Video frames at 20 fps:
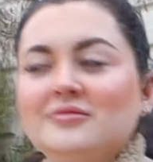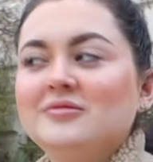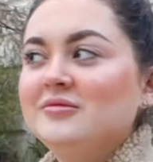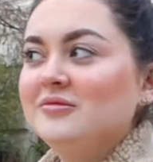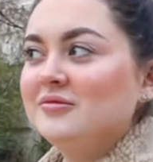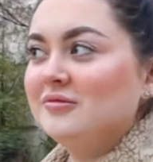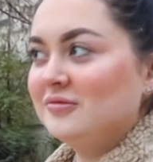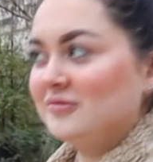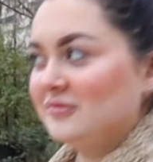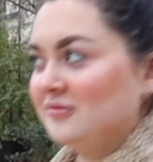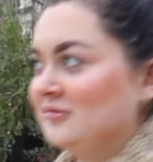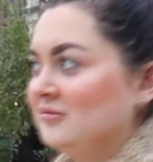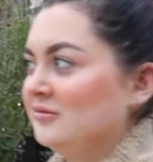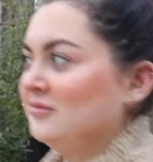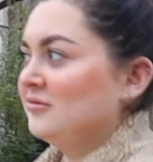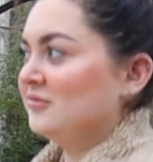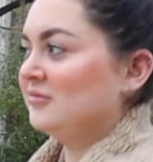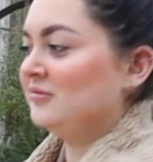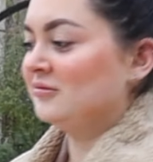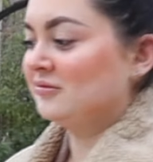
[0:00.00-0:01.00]
the main
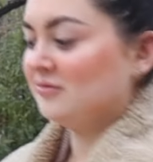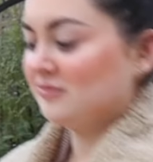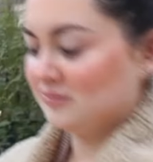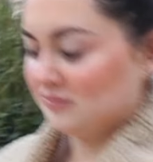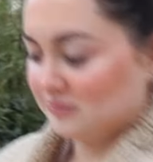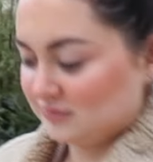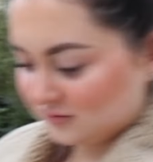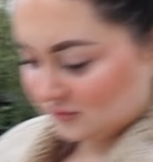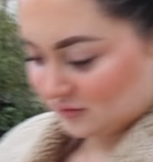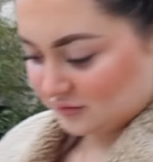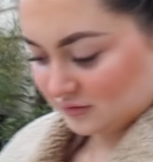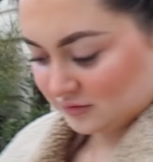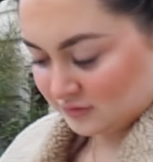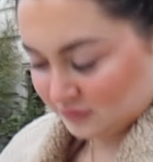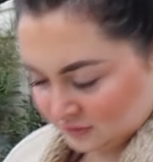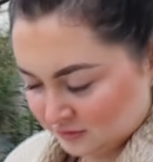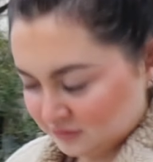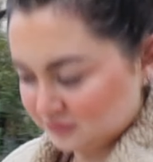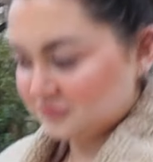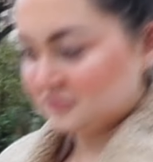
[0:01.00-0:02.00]
chain bridge mm
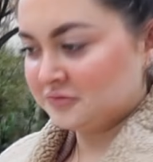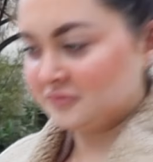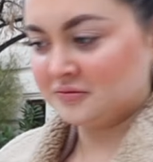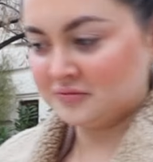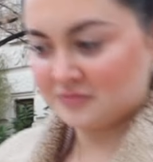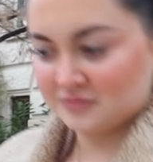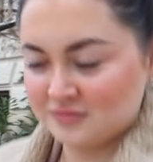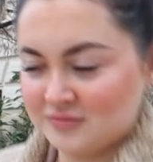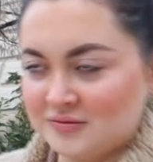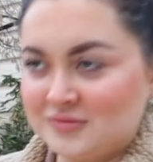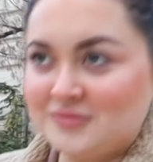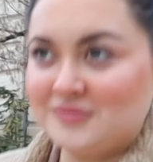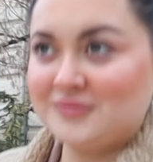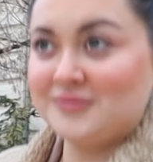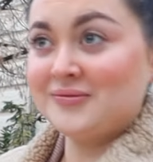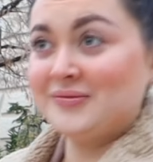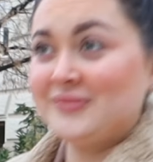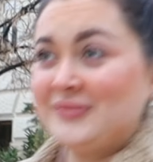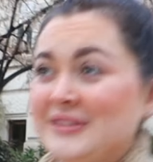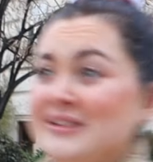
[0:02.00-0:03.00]
-hmm. has been closed for a
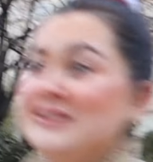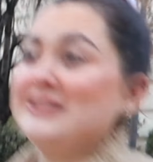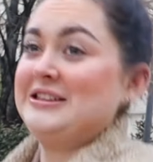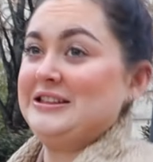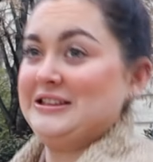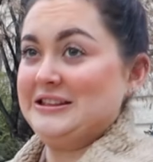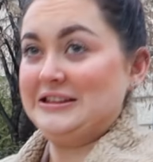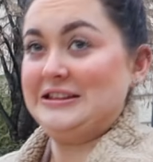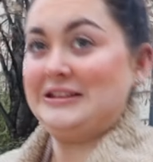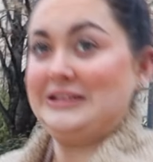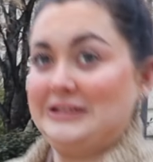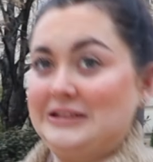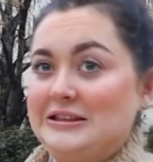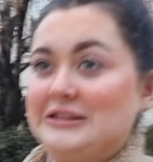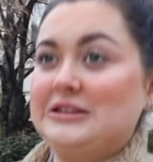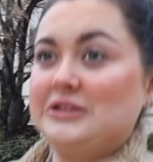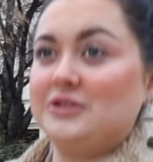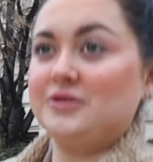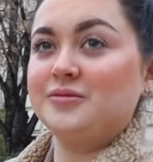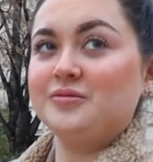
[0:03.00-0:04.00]
while, but we
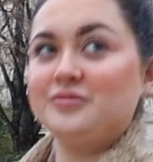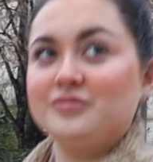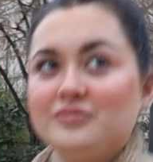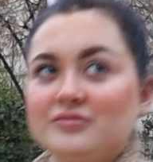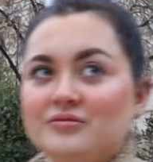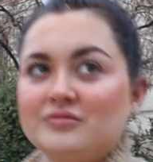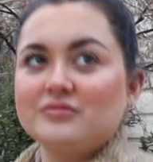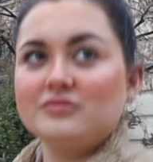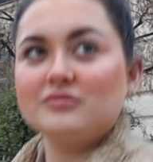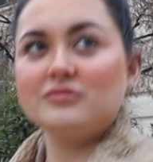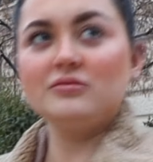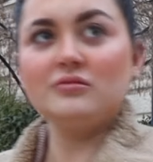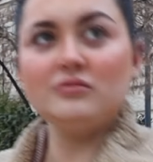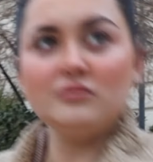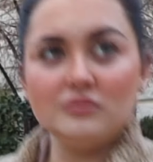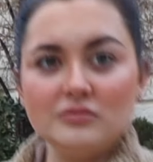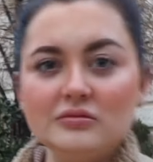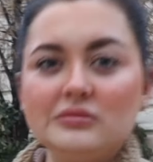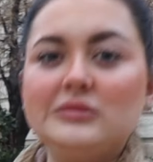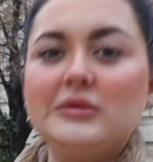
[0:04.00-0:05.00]
heard it could
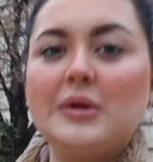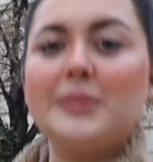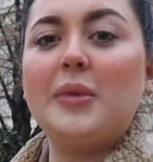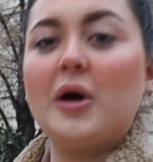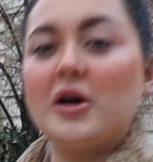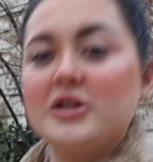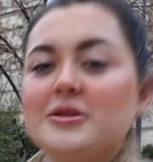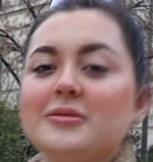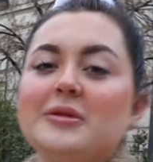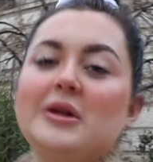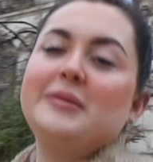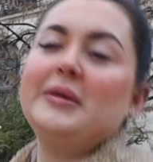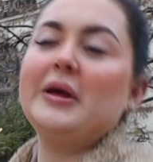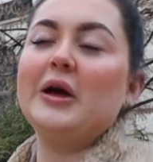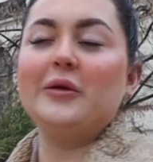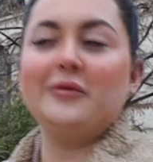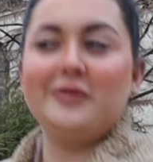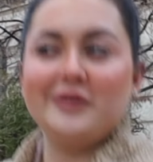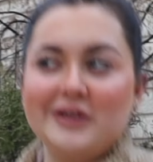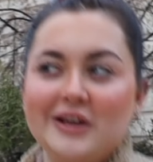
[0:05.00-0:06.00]
be open. Possibly
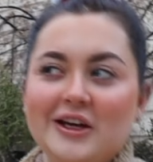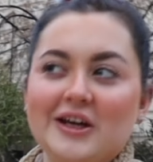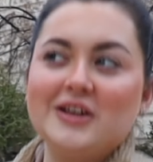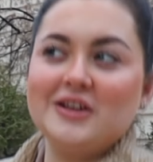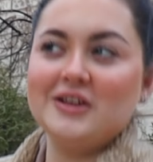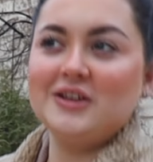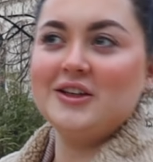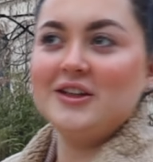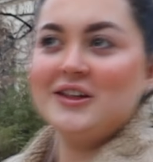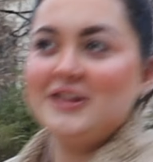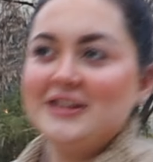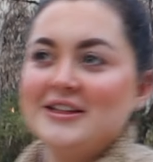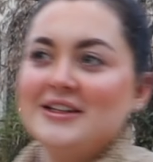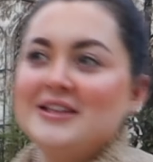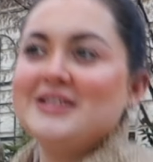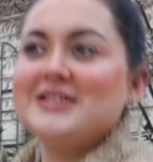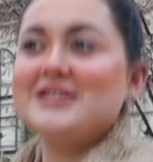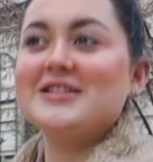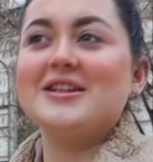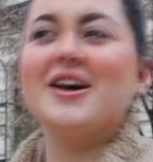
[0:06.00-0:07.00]
be open, yeah.
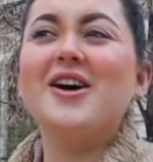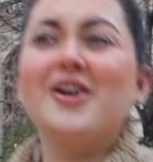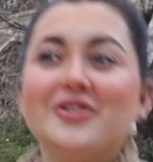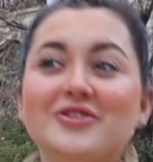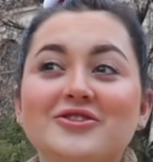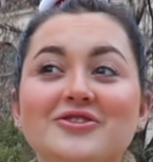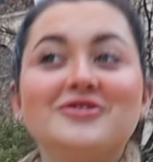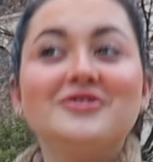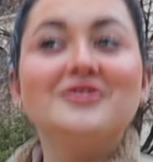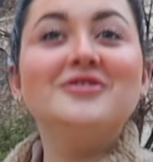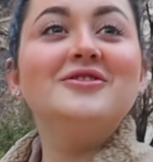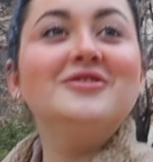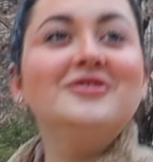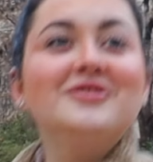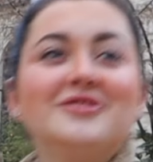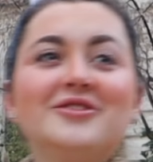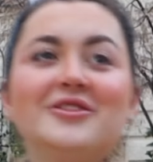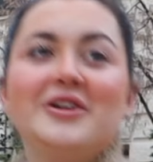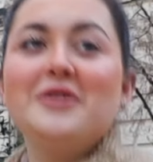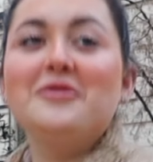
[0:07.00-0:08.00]
So,
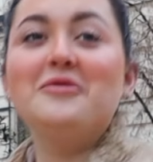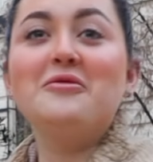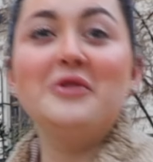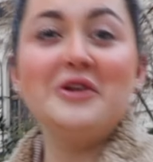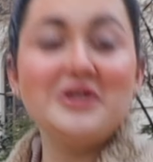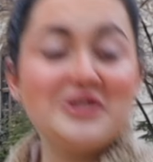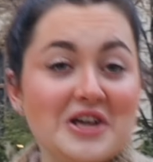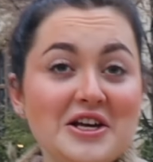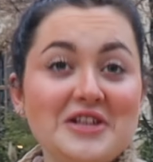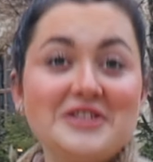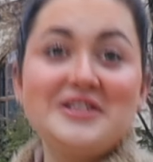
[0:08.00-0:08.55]
we, we shall